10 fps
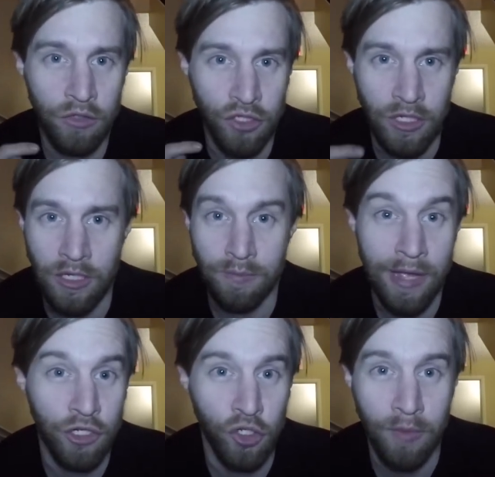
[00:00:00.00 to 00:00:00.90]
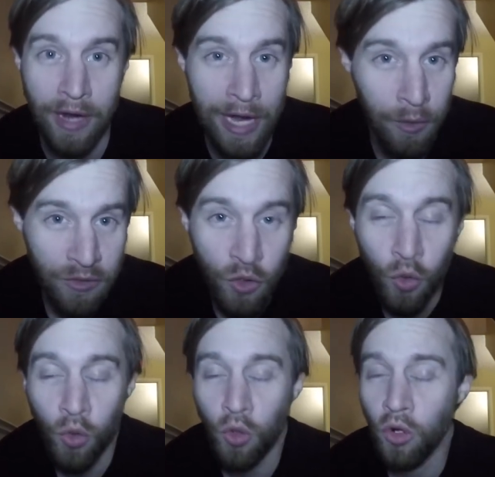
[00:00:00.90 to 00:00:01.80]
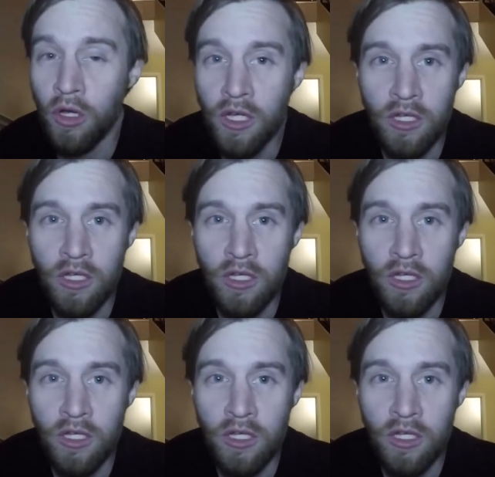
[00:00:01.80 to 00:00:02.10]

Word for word: She made sure my hair was cool.